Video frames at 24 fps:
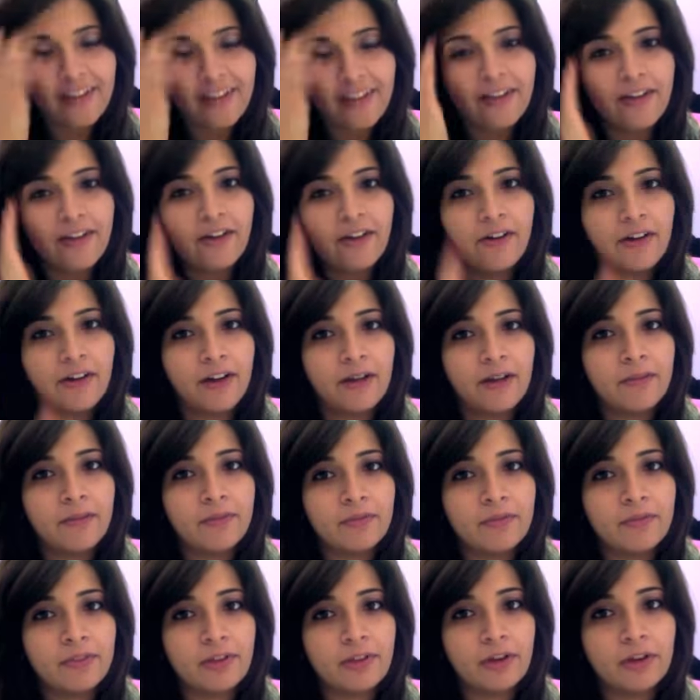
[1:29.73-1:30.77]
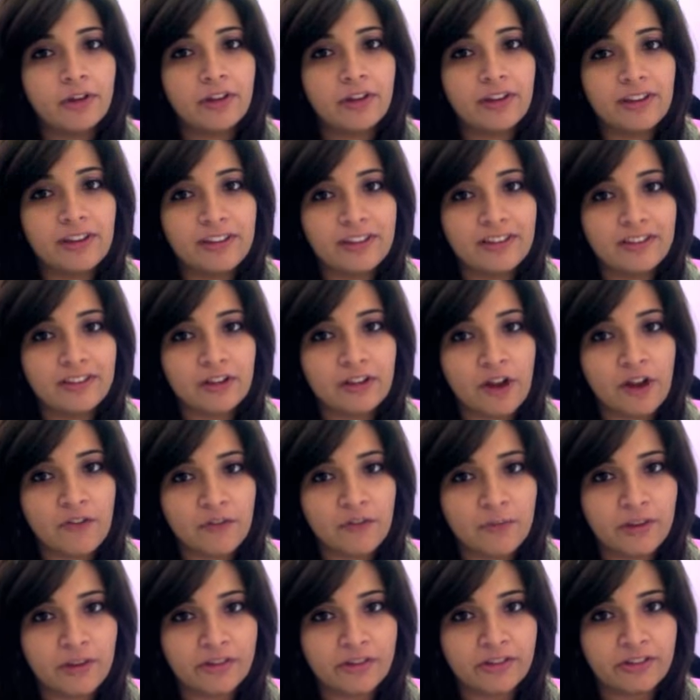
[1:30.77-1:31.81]
Okay, so you need this
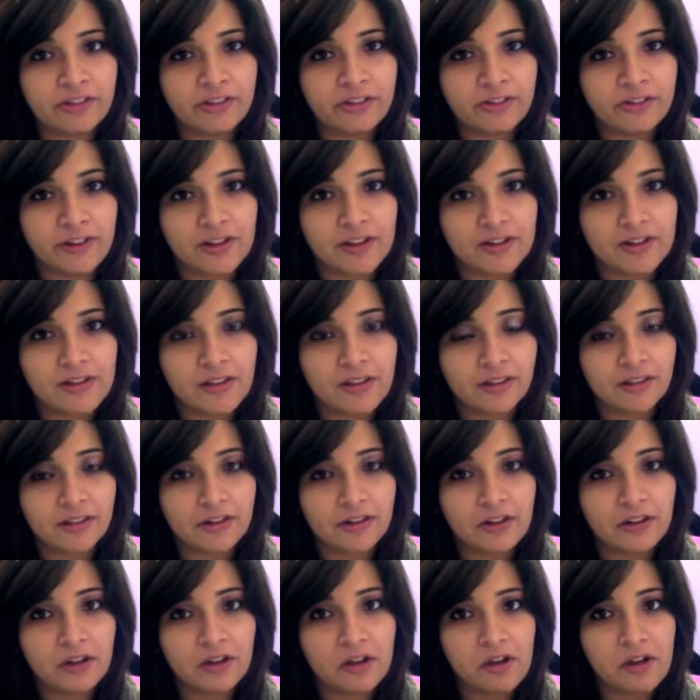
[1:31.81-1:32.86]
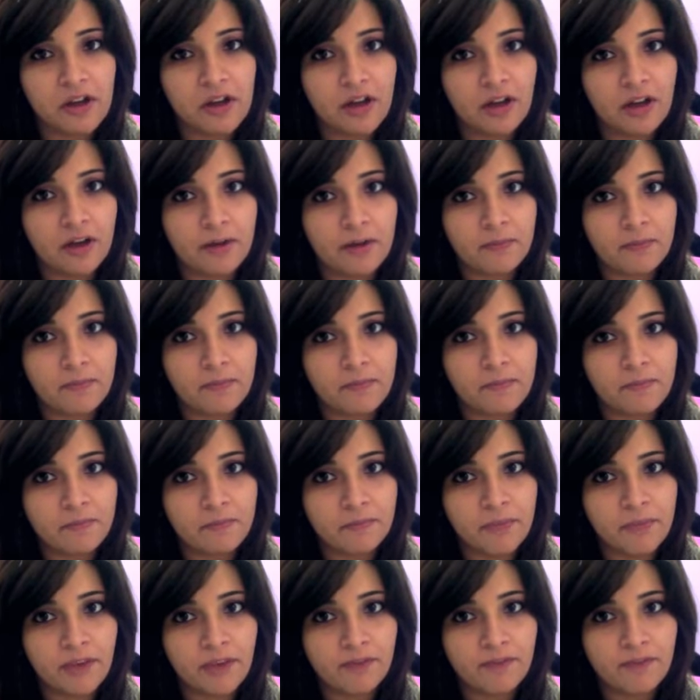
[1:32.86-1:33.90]
confirmation screen. It's going to
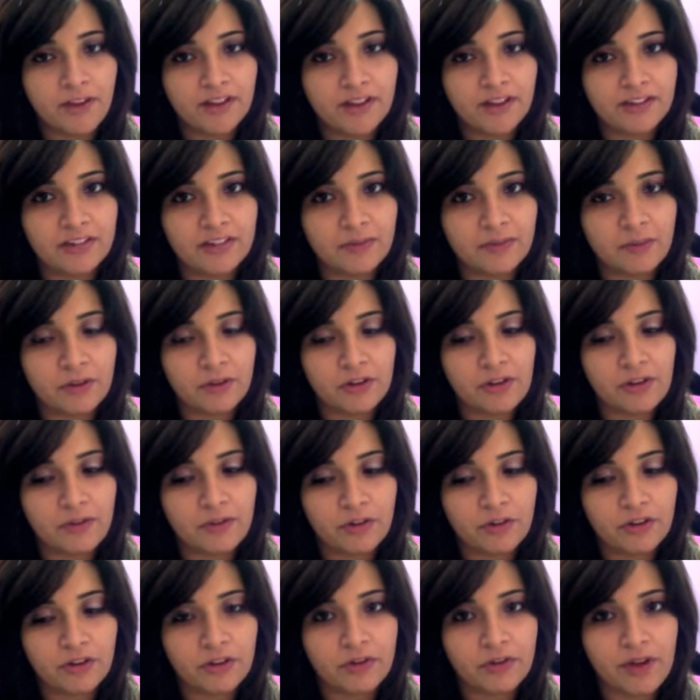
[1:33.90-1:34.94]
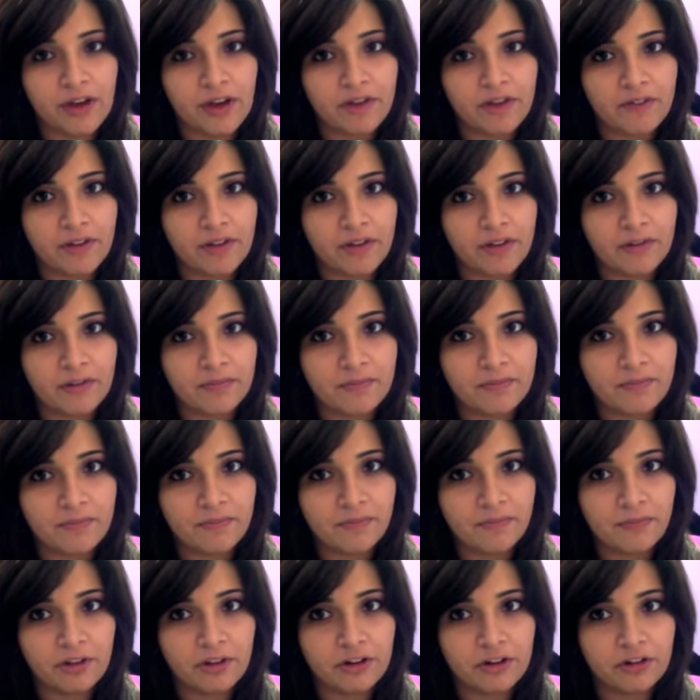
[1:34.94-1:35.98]
be effective whenever you have
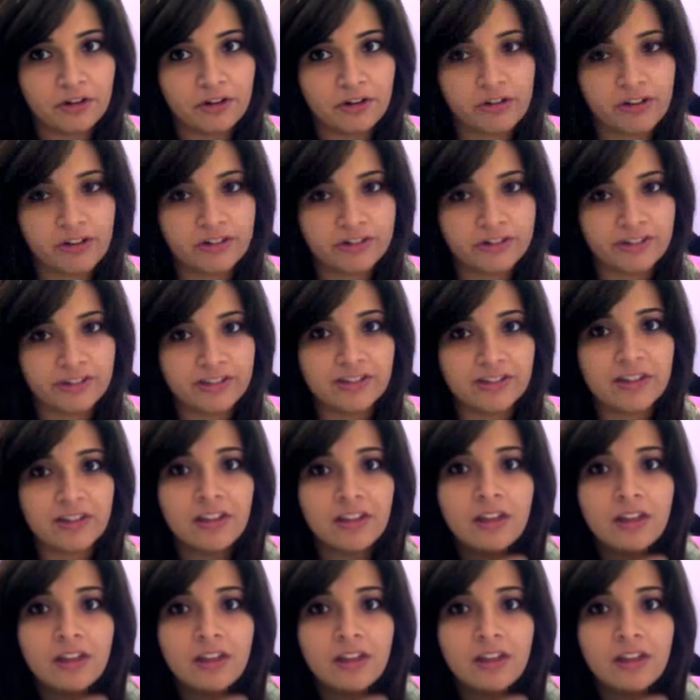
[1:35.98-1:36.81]
linear regression.